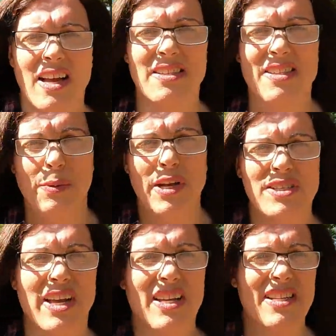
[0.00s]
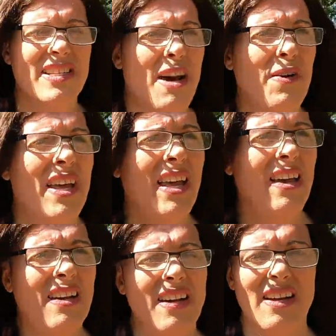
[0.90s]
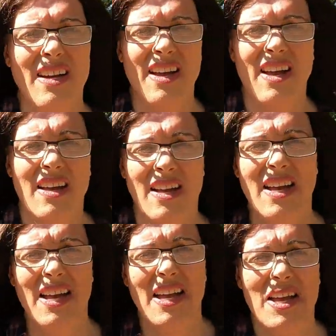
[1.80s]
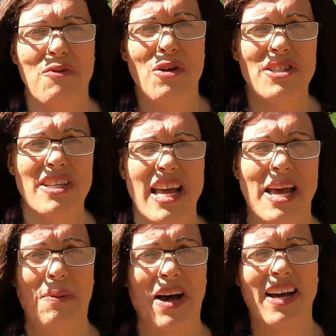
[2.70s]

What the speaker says: and see what else I can discover here in Rotterdam.